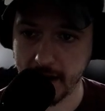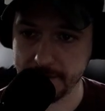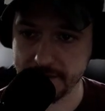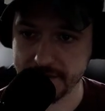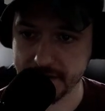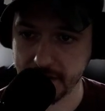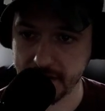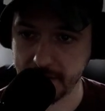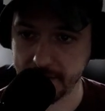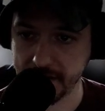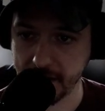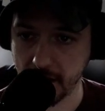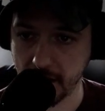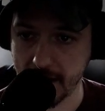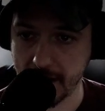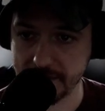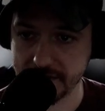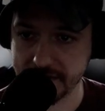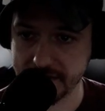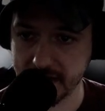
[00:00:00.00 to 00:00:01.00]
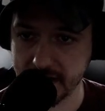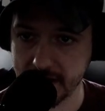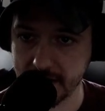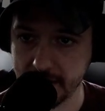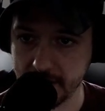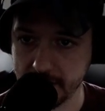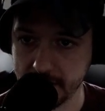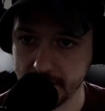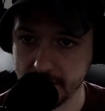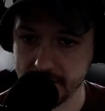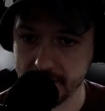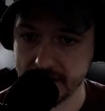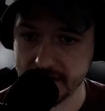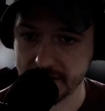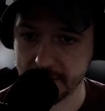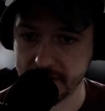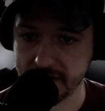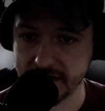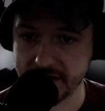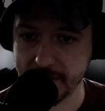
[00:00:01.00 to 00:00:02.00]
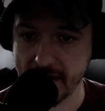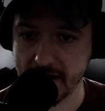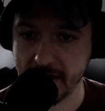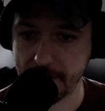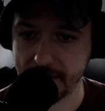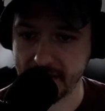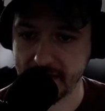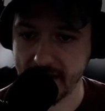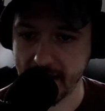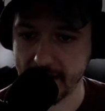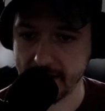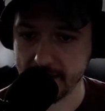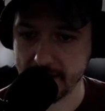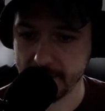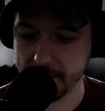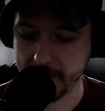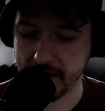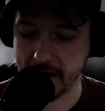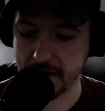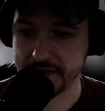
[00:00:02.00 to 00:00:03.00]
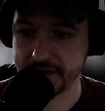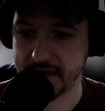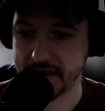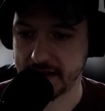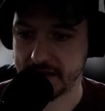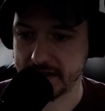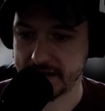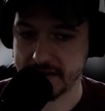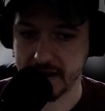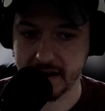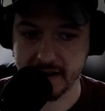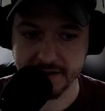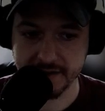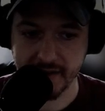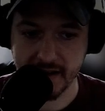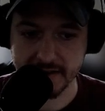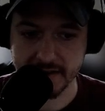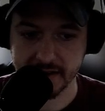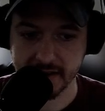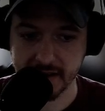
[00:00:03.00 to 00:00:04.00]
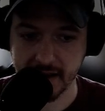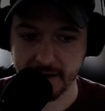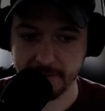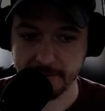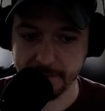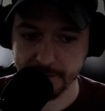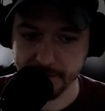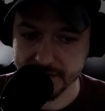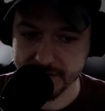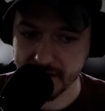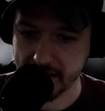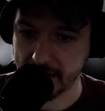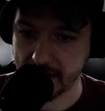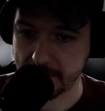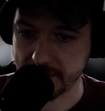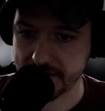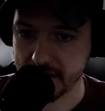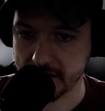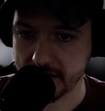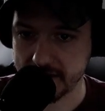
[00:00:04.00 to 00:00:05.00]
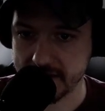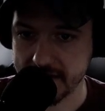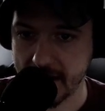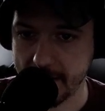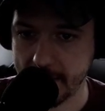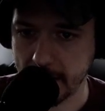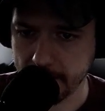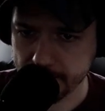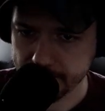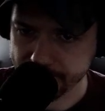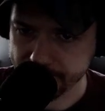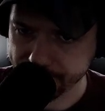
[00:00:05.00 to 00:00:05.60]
So here we go. I'm just going to, this will be sped up in the edit, but I'll just get these done as fast as I can. So then I'm going to start the timer.